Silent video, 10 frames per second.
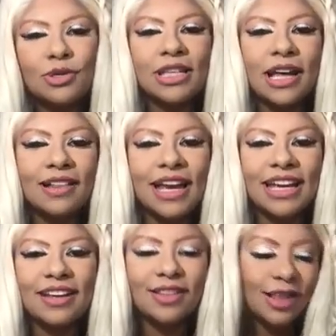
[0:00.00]
who was
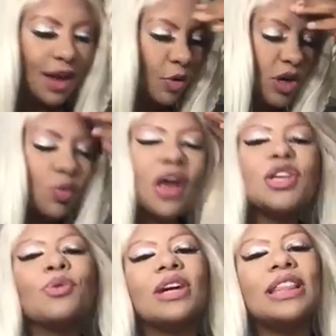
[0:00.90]
like, while
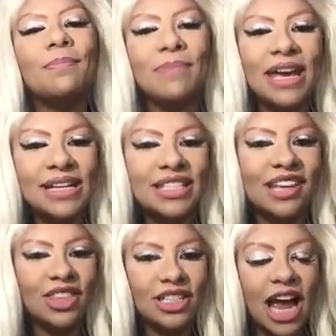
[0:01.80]
you were in the mix
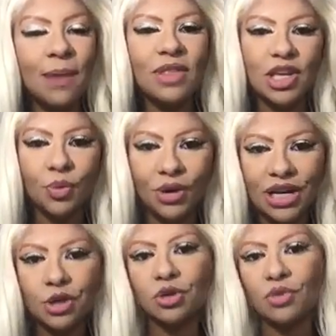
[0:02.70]
at the time that you were
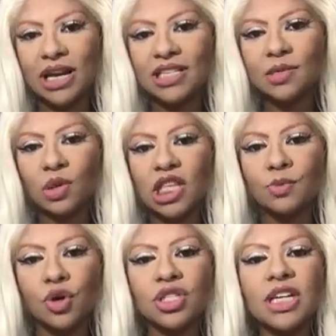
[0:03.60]
in good graces with
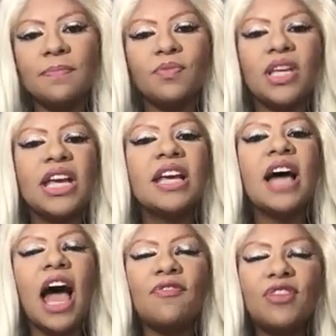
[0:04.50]
this person,
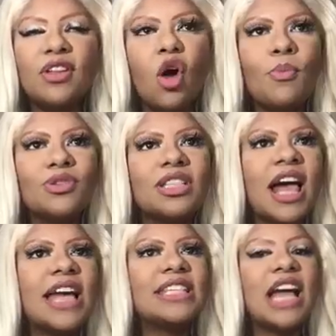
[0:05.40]
I feel almost
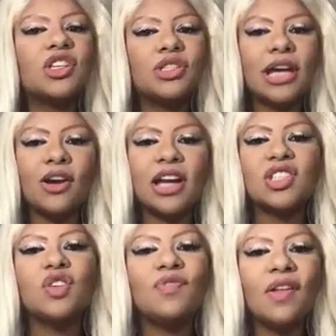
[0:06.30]
like,
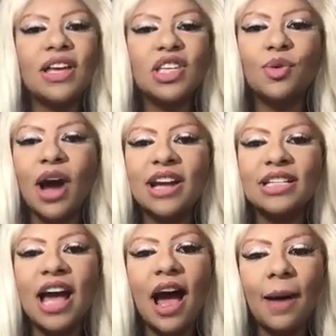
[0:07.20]
Sagittarius, you felt like you were on
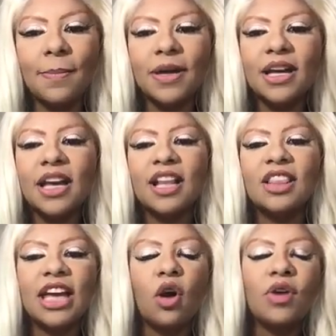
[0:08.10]
top.
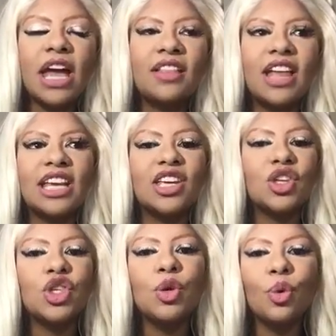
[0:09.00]
Like, okay, like
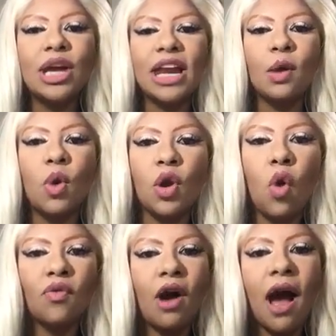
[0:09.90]
you were getting one
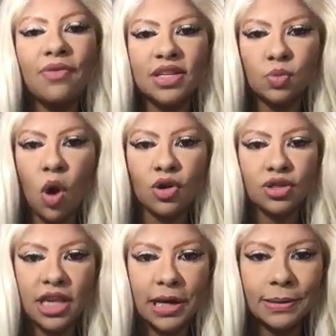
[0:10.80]
over on this water
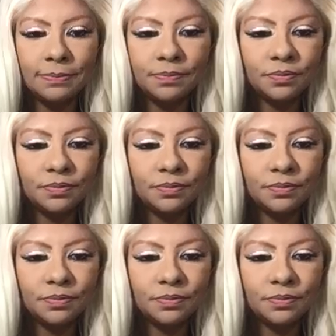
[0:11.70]
sign.